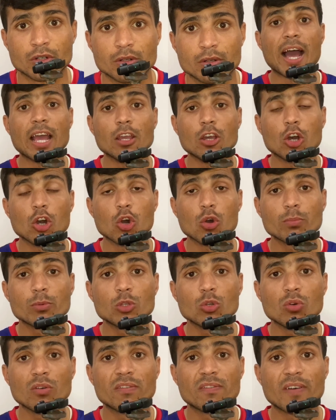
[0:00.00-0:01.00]
I hope
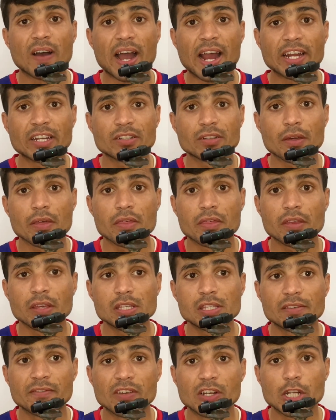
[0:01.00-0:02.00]
you find
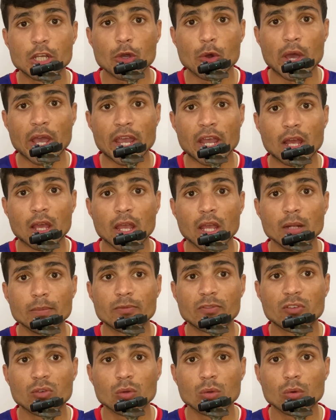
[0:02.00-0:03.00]
this video a
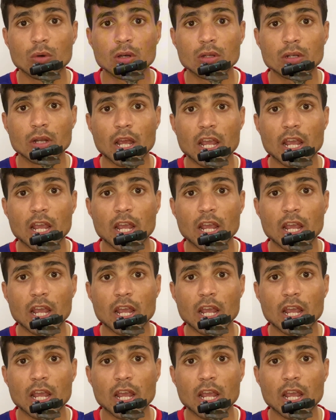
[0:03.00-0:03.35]
helpful one.